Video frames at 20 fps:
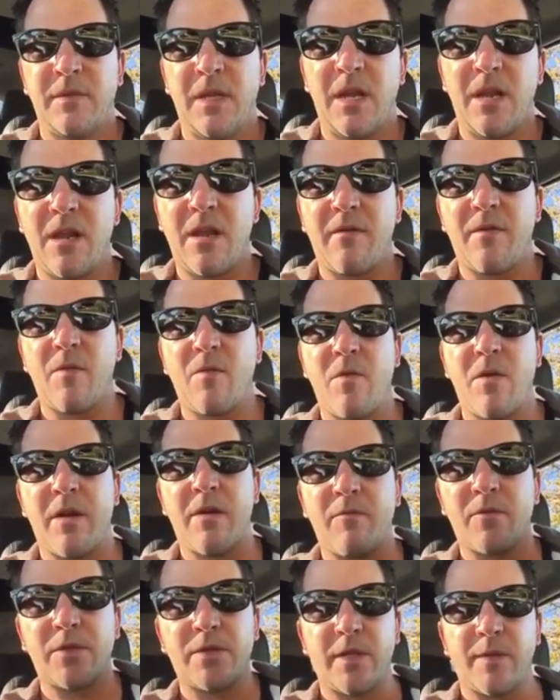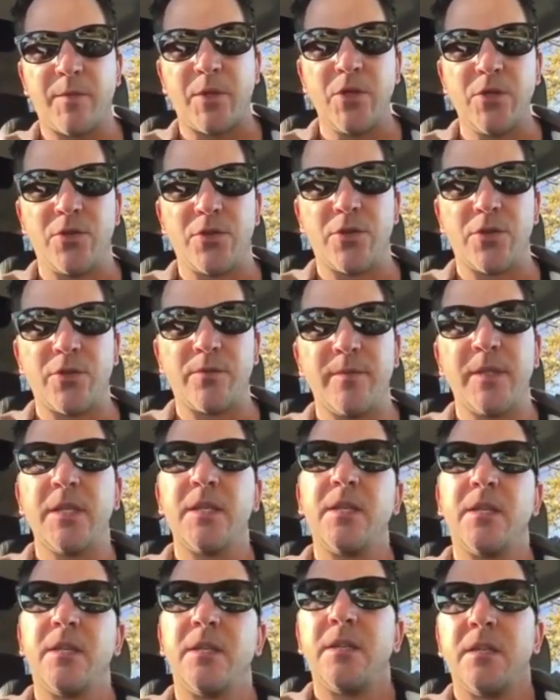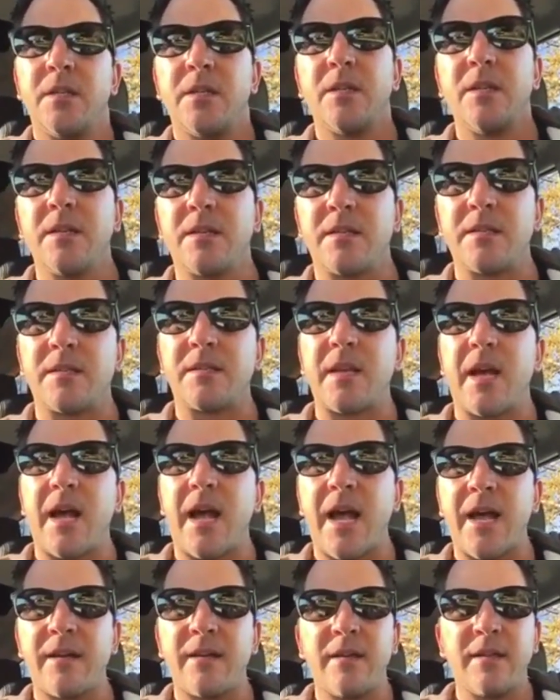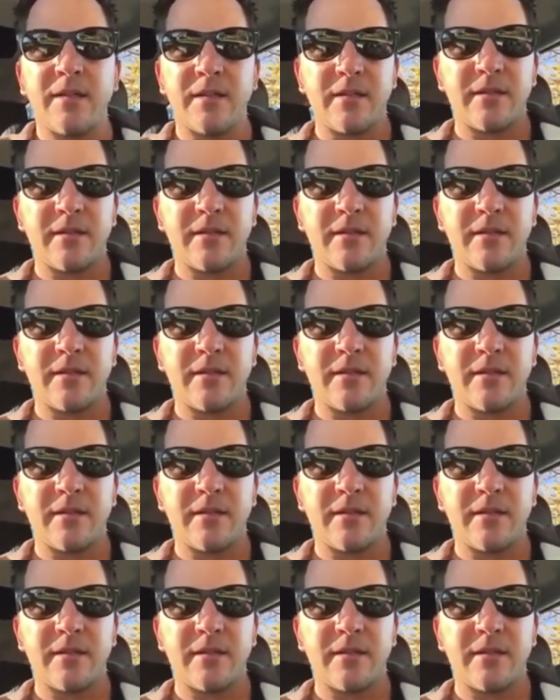Hey everyone, what's up YouTube? This is Todd,